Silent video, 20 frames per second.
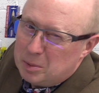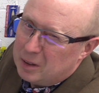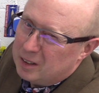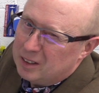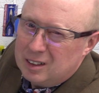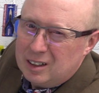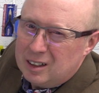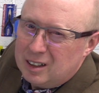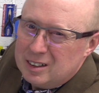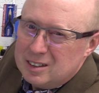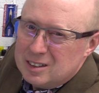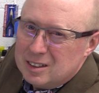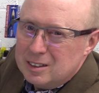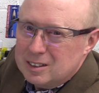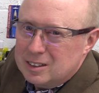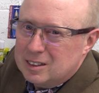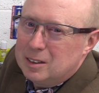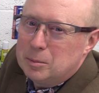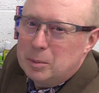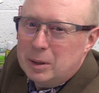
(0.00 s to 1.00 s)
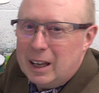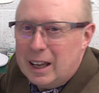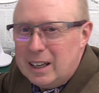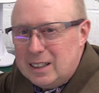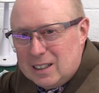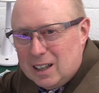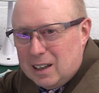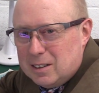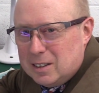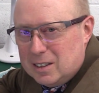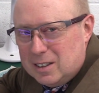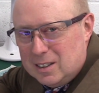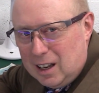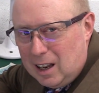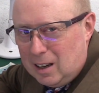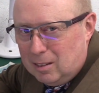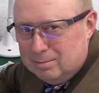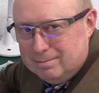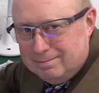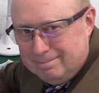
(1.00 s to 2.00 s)
panel line, so it's going to be 8 out of
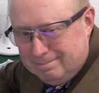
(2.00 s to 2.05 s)
10.